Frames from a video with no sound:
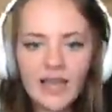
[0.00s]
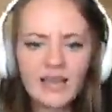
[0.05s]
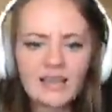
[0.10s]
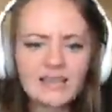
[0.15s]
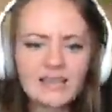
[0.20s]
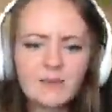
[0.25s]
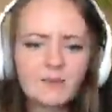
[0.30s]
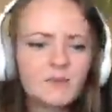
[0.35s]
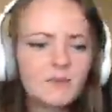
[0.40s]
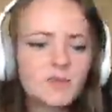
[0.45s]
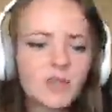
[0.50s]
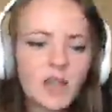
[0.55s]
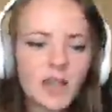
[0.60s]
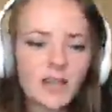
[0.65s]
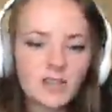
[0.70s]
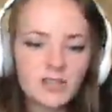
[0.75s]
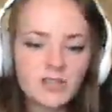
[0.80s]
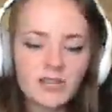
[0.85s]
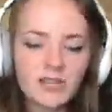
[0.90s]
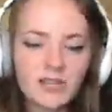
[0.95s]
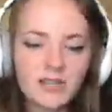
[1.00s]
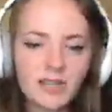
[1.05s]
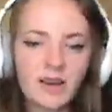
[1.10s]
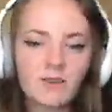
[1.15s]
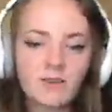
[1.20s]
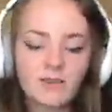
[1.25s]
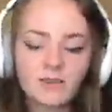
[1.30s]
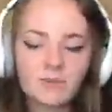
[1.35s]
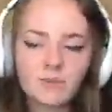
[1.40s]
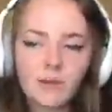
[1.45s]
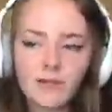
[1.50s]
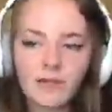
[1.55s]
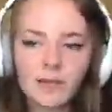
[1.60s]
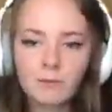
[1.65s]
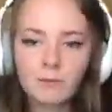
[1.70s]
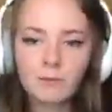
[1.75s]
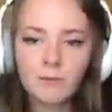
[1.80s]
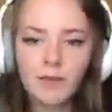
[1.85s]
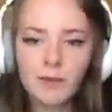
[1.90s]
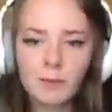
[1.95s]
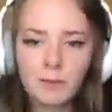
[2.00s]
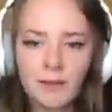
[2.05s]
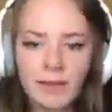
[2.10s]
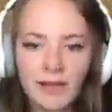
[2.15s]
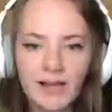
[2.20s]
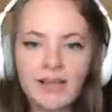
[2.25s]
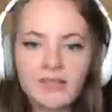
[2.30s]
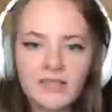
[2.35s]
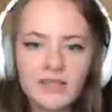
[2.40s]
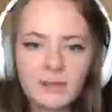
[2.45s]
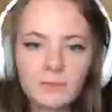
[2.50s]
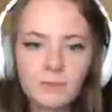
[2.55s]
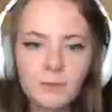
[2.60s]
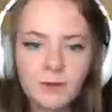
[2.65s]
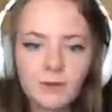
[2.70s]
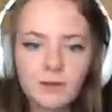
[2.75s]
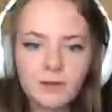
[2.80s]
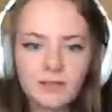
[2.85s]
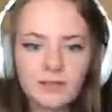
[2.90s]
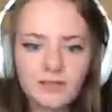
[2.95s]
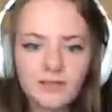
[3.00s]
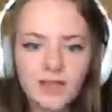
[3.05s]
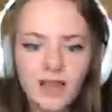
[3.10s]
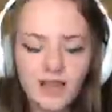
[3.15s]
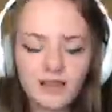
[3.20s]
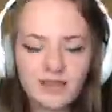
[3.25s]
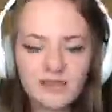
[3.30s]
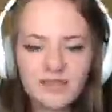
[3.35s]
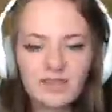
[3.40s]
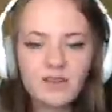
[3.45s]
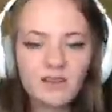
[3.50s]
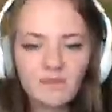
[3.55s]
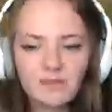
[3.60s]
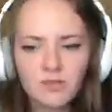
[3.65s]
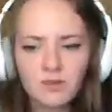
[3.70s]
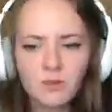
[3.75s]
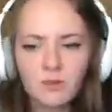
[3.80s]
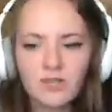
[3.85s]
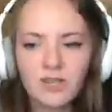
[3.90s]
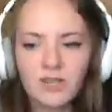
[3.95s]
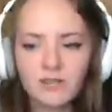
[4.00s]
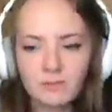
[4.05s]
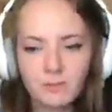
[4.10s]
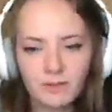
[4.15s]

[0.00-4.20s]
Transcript: Except they've changed it now. They've made like bigger plastic bottles that still have squidgies.